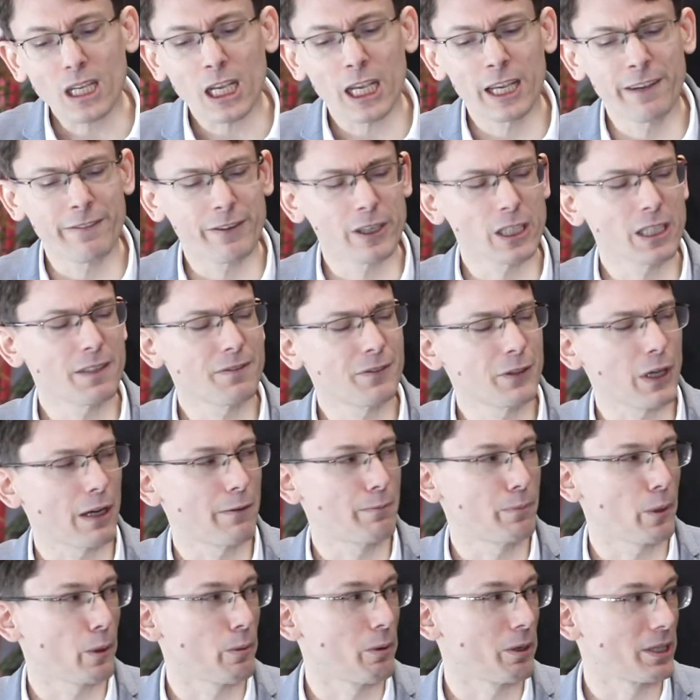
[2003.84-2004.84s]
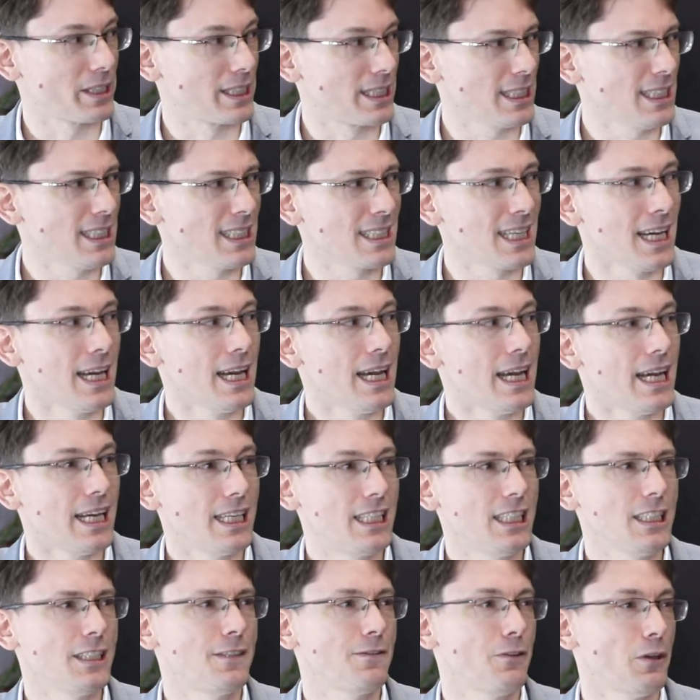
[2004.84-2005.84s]
even if you have probabilities,
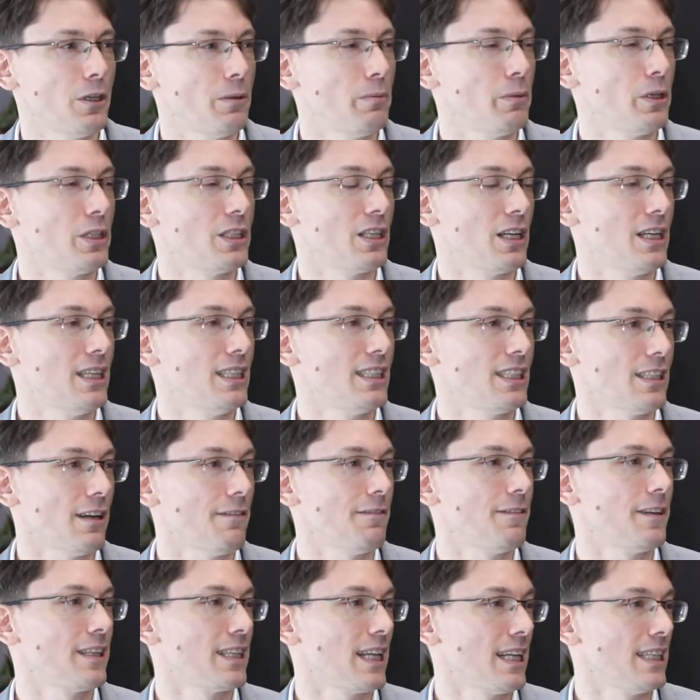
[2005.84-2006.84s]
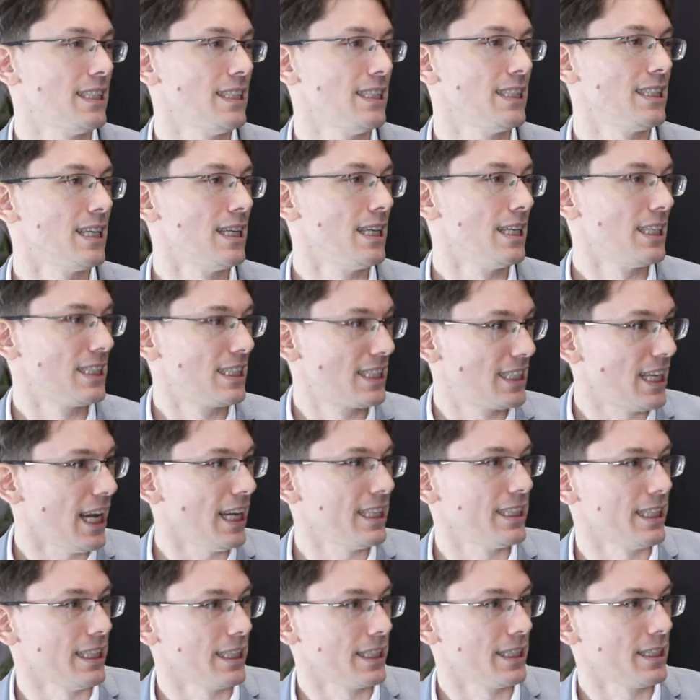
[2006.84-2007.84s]
it is fundamentally something that is
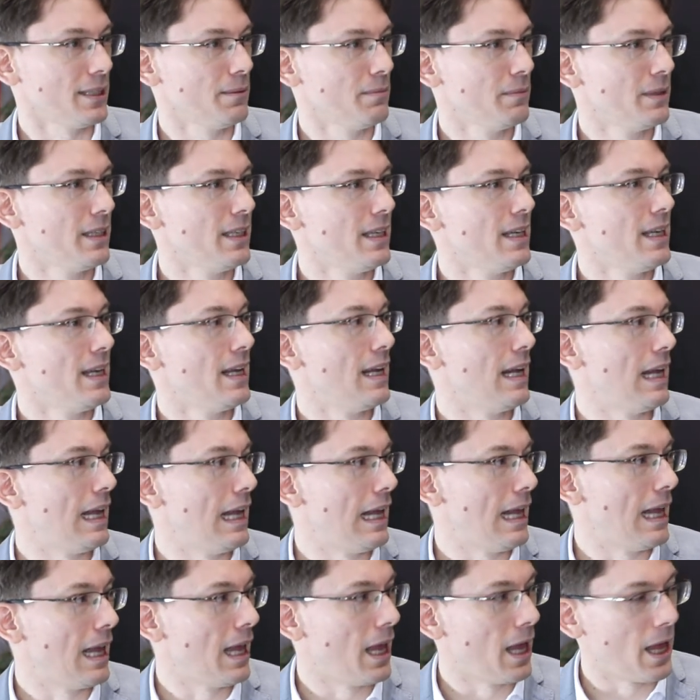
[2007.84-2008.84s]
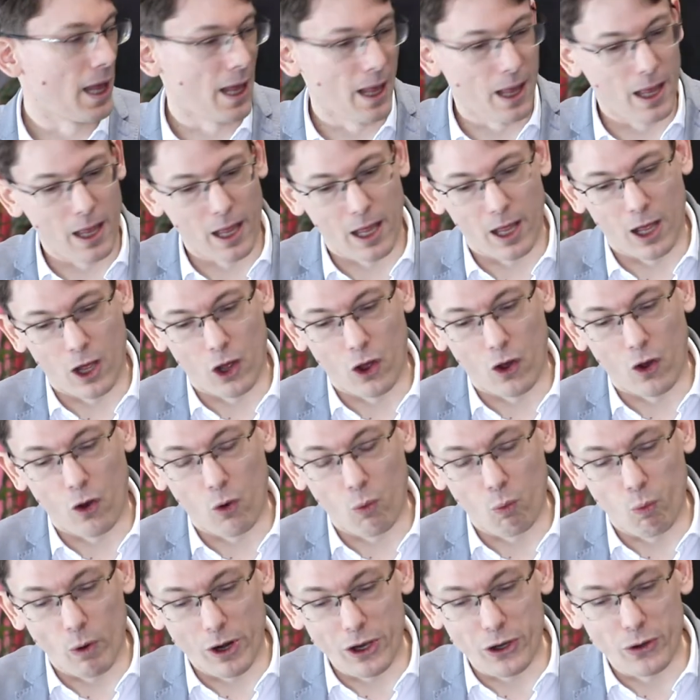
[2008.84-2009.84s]
static.
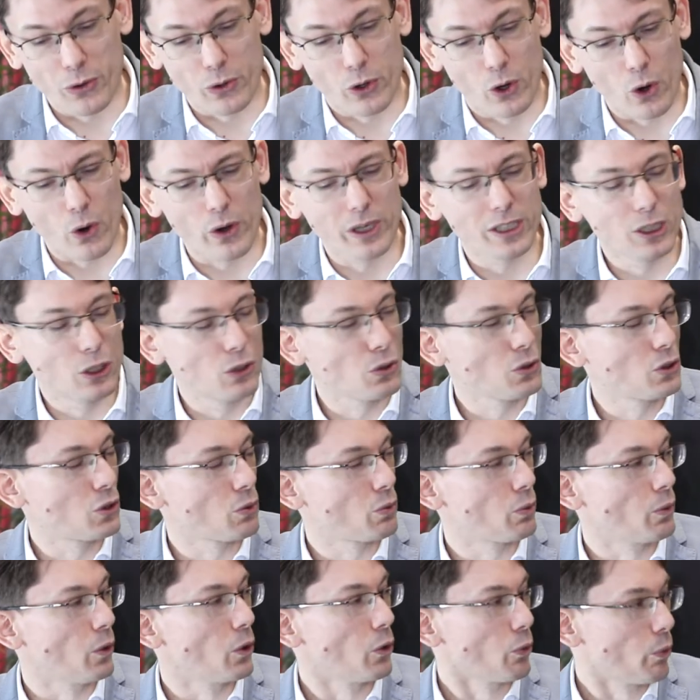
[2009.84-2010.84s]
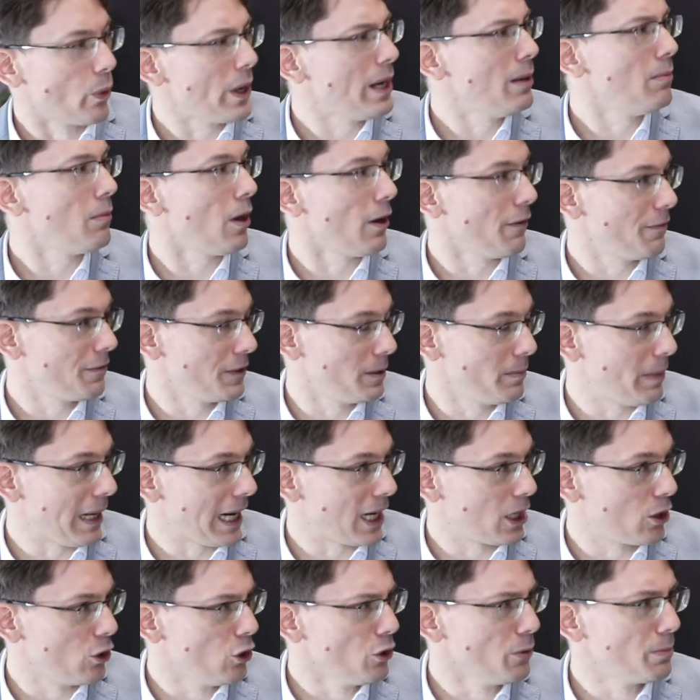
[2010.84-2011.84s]
When you go into the realm of
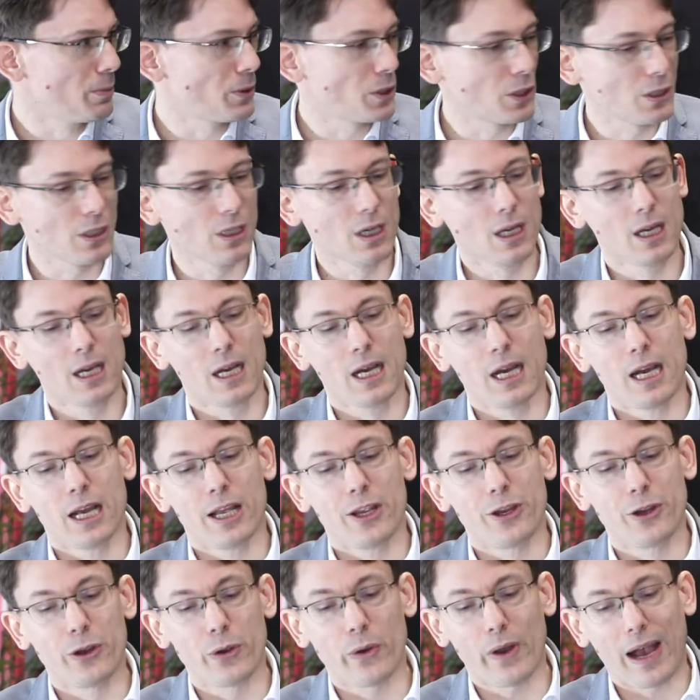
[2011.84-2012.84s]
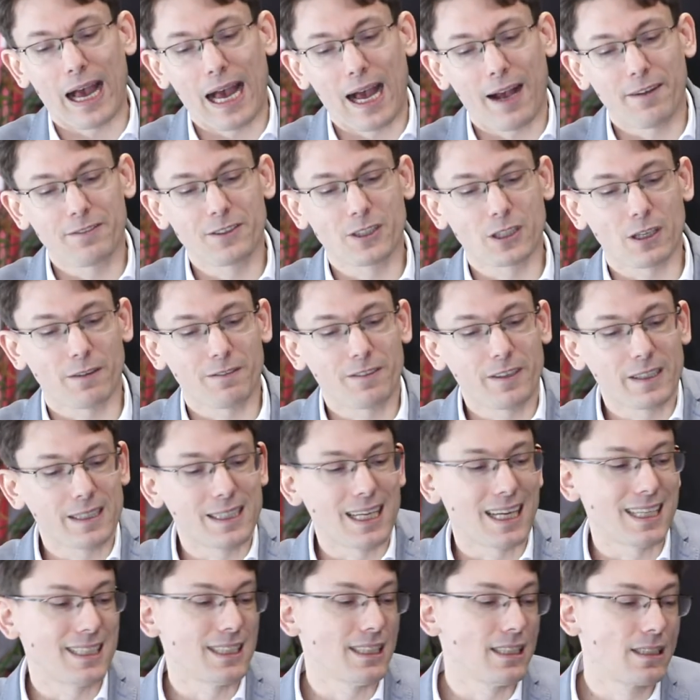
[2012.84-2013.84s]
feedback loops, you have something
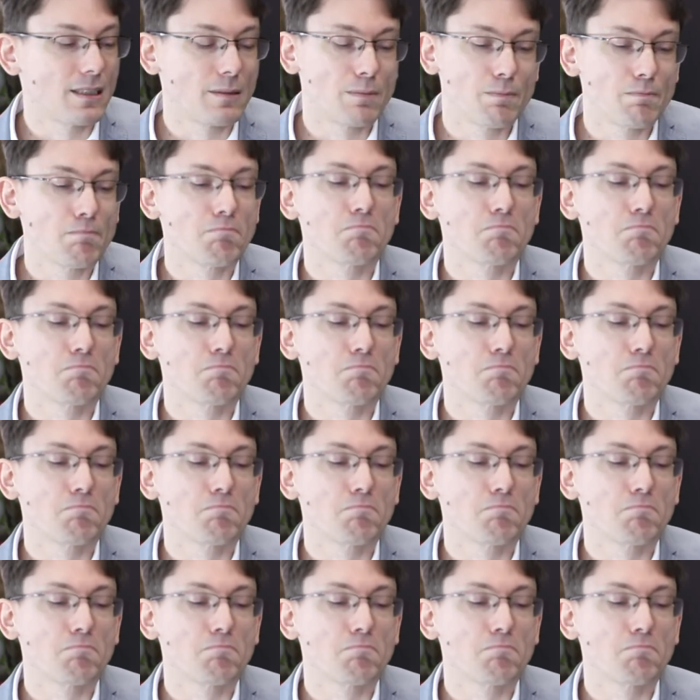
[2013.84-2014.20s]
that is